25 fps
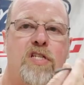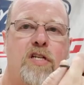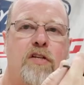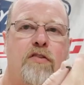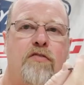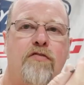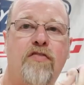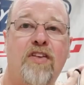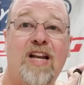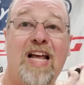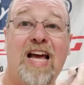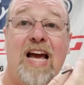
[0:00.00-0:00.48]
of
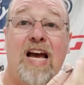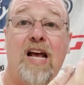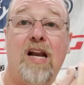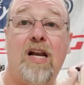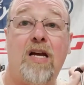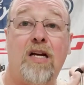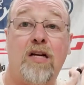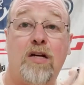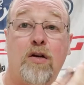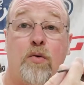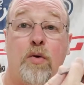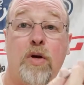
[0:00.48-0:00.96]
flat
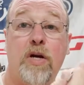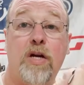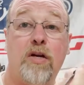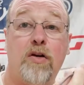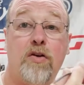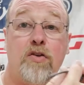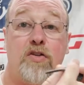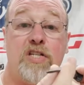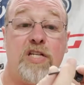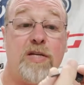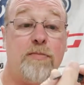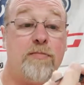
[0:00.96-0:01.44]
like a
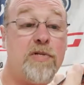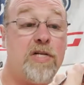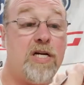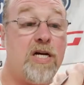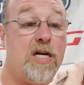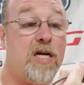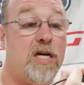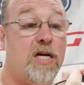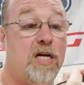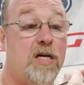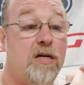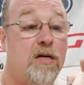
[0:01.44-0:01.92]
regular zip
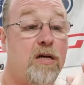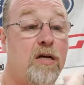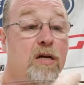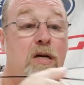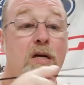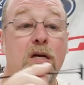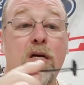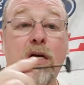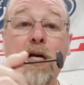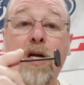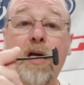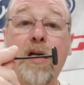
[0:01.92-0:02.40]
tie,
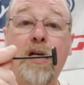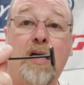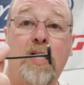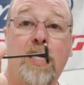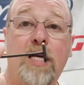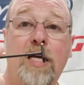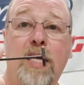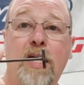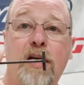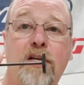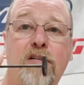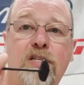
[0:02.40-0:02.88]
and then it has